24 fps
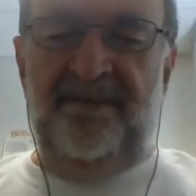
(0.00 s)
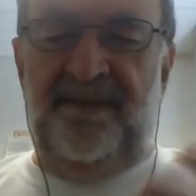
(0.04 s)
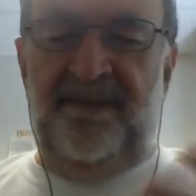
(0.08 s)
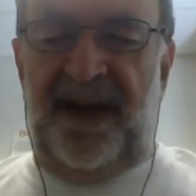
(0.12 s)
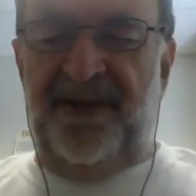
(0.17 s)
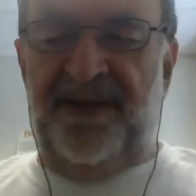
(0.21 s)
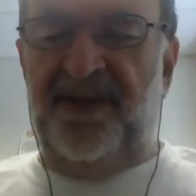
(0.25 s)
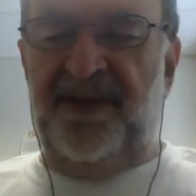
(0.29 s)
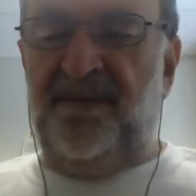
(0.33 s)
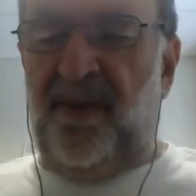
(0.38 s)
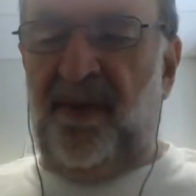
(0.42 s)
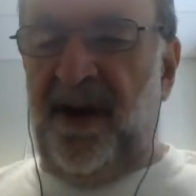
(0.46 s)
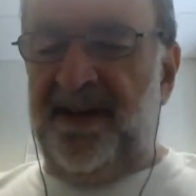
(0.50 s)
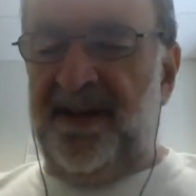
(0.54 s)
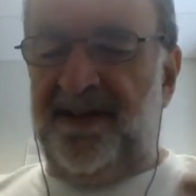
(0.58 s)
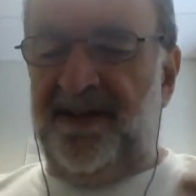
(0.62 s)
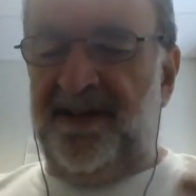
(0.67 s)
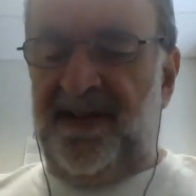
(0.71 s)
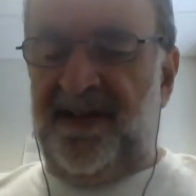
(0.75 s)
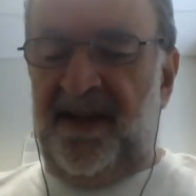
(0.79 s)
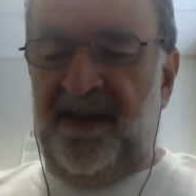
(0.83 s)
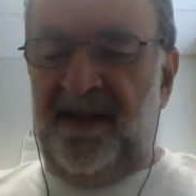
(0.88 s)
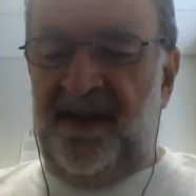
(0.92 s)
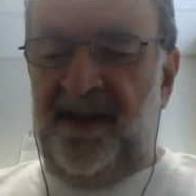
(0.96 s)

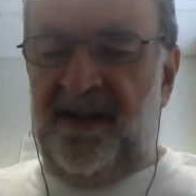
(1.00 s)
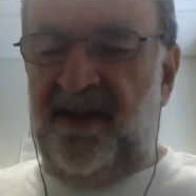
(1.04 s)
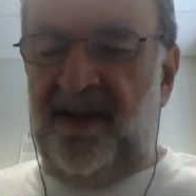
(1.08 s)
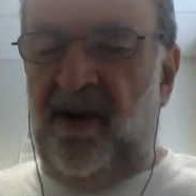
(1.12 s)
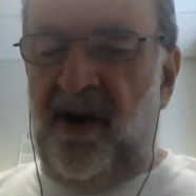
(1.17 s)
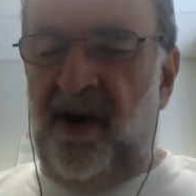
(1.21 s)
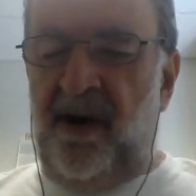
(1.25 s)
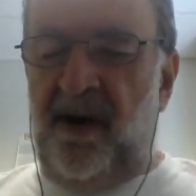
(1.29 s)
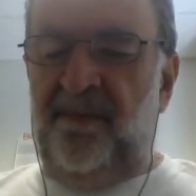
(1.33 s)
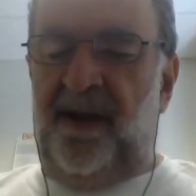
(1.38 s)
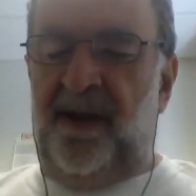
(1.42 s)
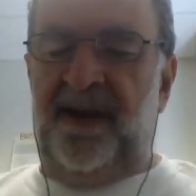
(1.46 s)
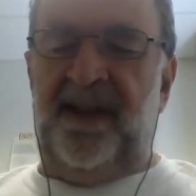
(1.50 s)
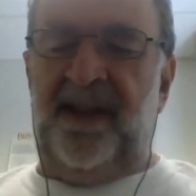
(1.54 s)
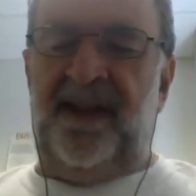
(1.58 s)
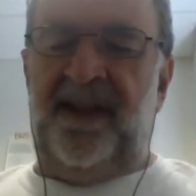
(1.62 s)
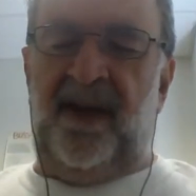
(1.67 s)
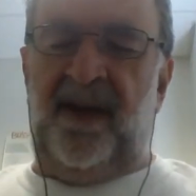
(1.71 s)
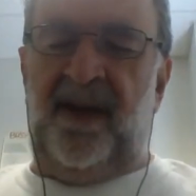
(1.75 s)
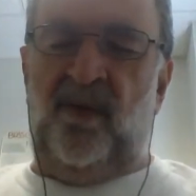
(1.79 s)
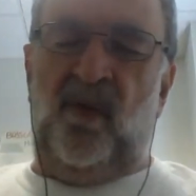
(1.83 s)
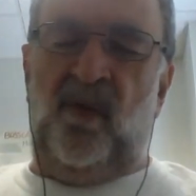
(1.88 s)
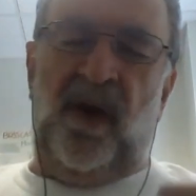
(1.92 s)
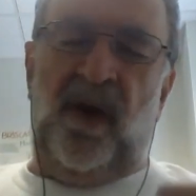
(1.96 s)
bedspreads and the carpet
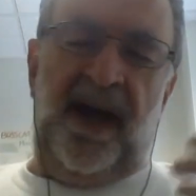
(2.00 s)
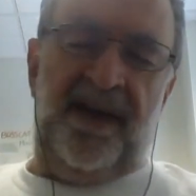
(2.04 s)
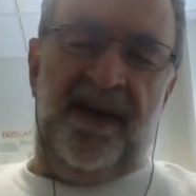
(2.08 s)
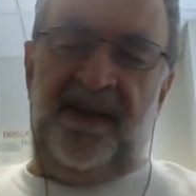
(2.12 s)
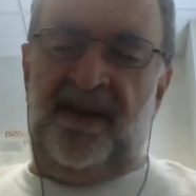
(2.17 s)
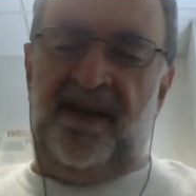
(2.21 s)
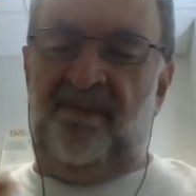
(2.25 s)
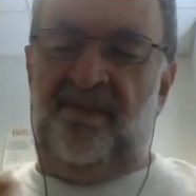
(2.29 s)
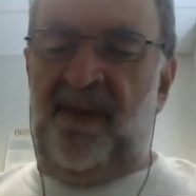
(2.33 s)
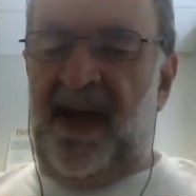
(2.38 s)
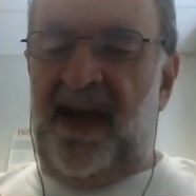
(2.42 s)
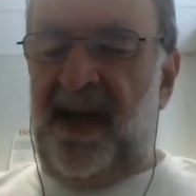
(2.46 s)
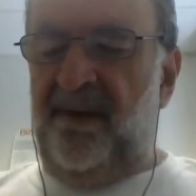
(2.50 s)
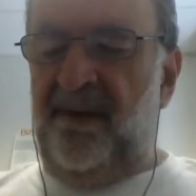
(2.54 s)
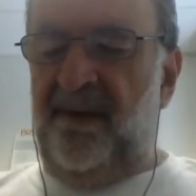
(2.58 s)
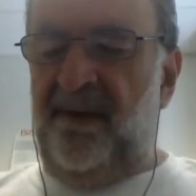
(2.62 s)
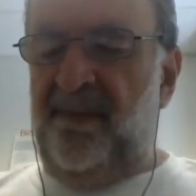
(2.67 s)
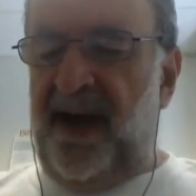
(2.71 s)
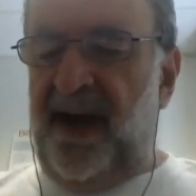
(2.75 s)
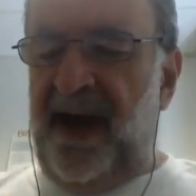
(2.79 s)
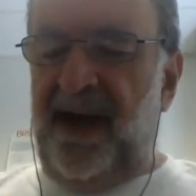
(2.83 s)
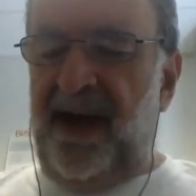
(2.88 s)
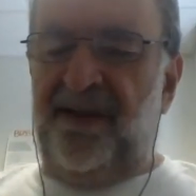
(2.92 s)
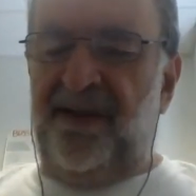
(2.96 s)
and wet in the
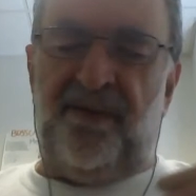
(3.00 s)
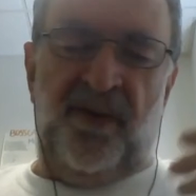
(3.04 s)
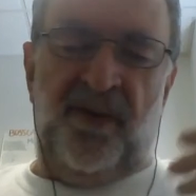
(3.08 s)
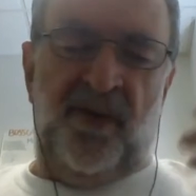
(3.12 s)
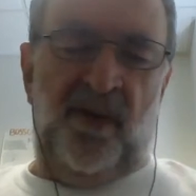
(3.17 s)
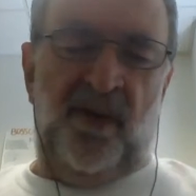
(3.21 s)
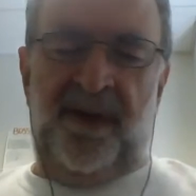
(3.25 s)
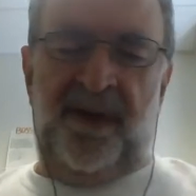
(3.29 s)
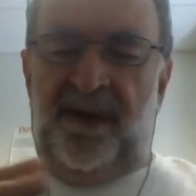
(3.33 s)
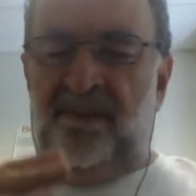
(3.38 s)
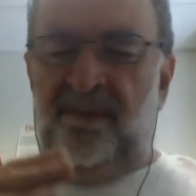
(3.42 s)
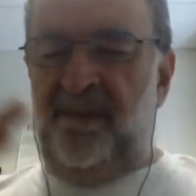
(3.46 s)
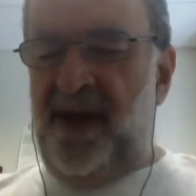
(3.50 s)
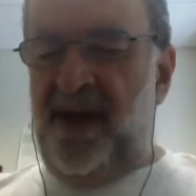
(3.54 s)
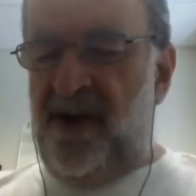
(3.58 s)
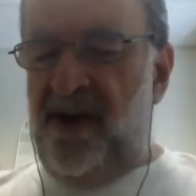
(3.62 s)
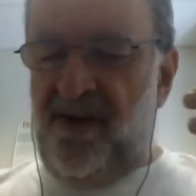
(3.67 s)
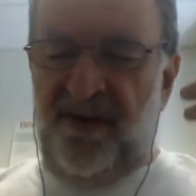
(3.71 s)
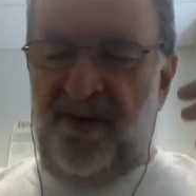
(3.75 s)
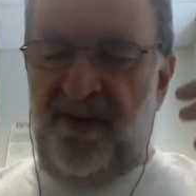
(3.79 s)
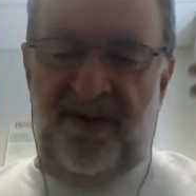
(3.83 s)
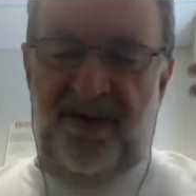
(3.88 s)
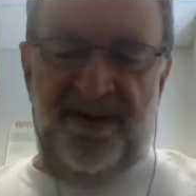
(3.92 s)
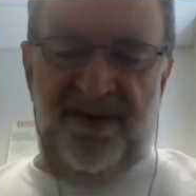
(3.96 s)
bathroom and the
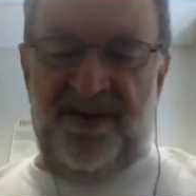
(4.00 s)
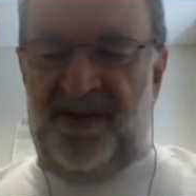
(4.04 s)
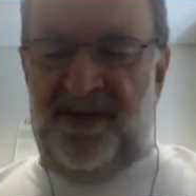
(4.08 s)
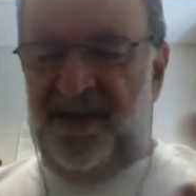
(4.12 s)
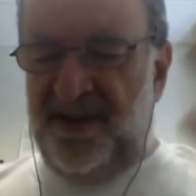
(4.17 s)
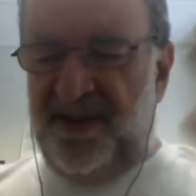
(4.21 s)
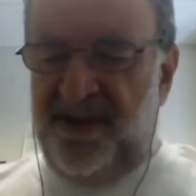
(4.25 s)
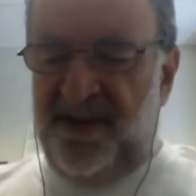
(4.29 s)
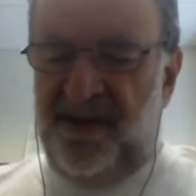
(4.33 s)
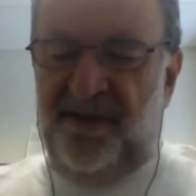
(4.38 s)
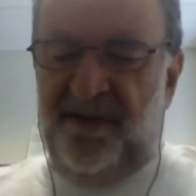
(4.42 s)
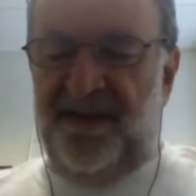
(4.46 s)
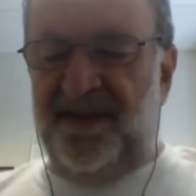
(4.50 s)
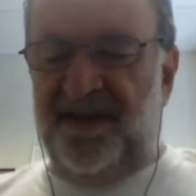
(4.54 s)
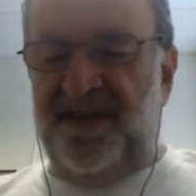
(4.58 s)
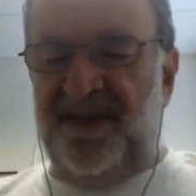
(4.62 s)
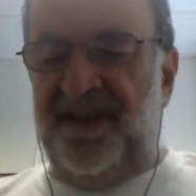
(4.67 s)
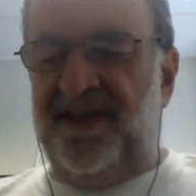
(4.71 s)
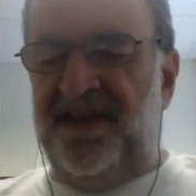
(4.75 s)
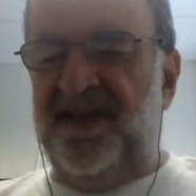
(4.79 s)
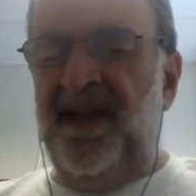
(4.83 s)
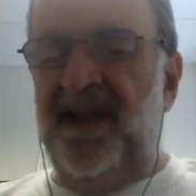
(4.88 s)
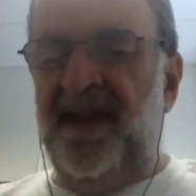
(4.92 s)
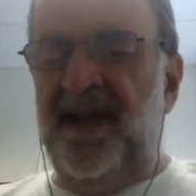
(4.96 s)
mirrors and the
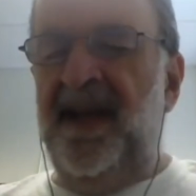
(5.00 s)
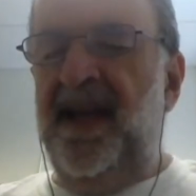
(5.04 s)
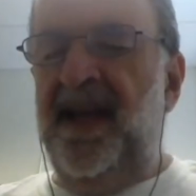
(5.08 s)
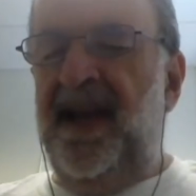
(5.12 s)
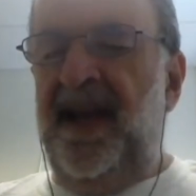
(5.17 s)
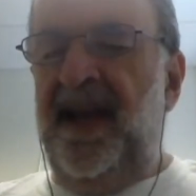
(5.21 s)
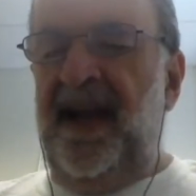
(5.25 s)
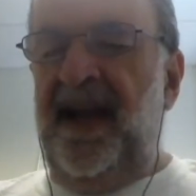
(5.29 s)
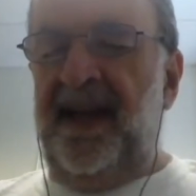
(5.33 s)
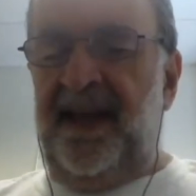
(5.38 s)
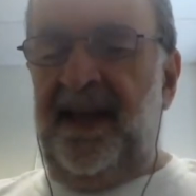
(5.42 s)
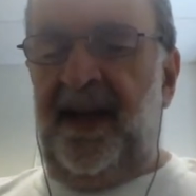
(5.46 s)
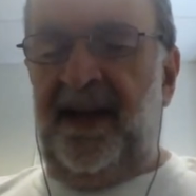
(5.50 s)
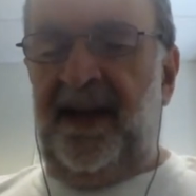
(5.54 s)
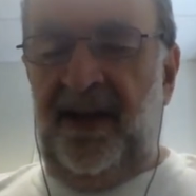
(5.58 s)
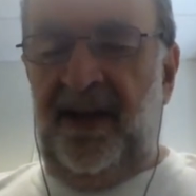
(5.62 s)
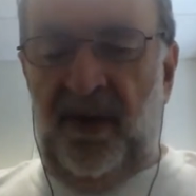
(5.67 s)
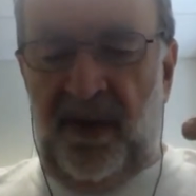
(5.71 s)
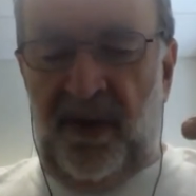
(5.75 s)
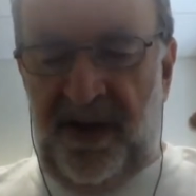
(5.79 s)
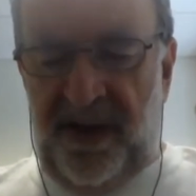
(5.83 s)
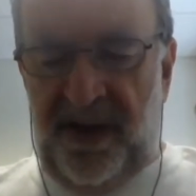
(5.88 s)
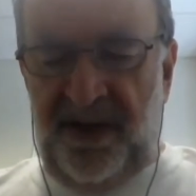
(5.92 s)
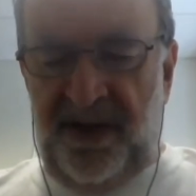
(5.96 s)
surfaces. And then
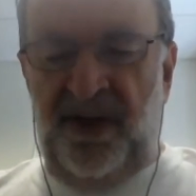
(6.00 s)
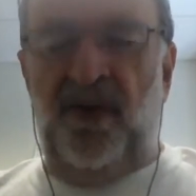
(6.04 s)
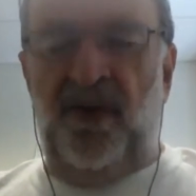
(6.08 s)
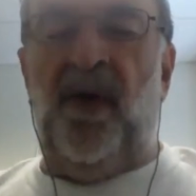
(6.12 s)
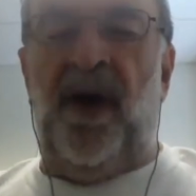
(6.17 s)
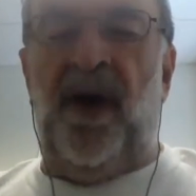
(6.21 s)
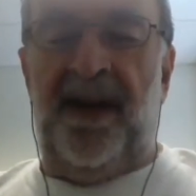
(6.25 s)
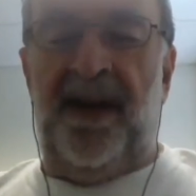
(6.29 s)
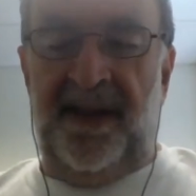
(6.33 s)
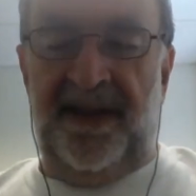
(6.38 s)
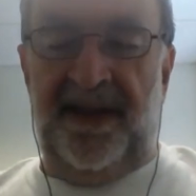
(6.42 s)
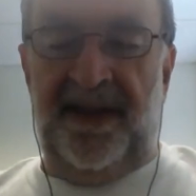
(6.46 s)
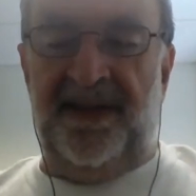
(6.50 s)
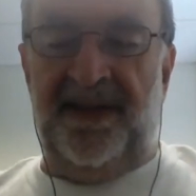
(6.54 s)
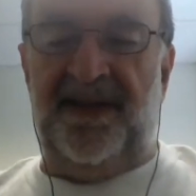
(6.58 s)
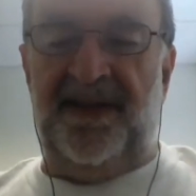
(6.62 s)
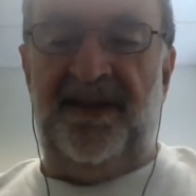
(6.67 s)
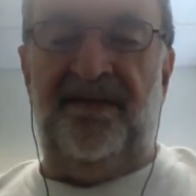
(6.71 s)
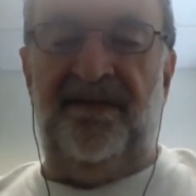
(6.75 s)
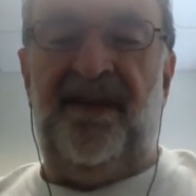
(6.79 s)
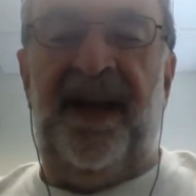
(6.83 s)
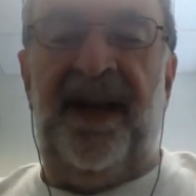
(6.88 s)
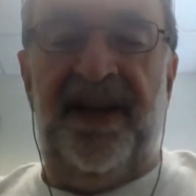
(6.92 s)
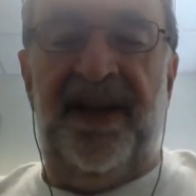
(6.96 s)
you were to do one of these
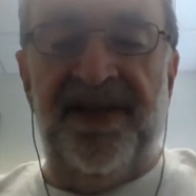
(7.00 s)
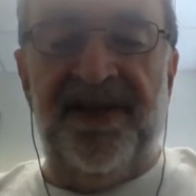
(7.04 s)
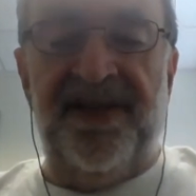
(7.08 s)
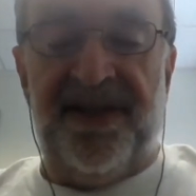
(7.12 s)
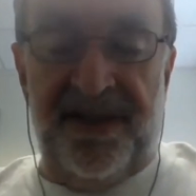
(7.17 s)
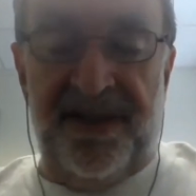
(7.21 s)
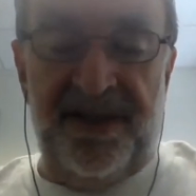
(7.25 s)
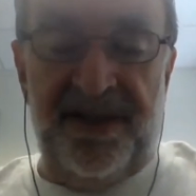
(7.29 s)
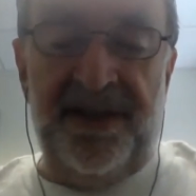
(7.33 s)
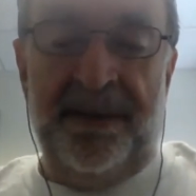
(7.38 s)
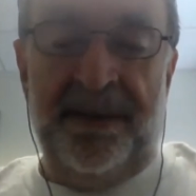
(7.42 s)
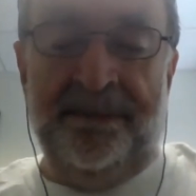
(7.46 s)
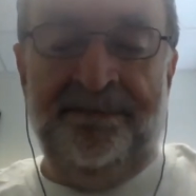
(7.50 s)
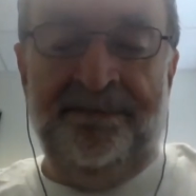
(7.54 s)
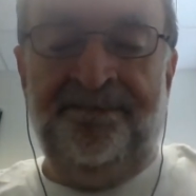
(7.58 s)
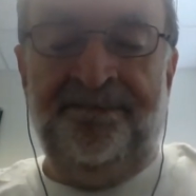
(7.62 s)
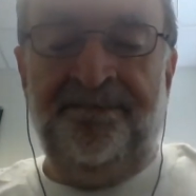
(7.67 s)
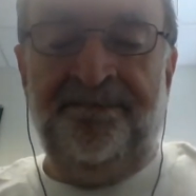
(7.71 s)
devices,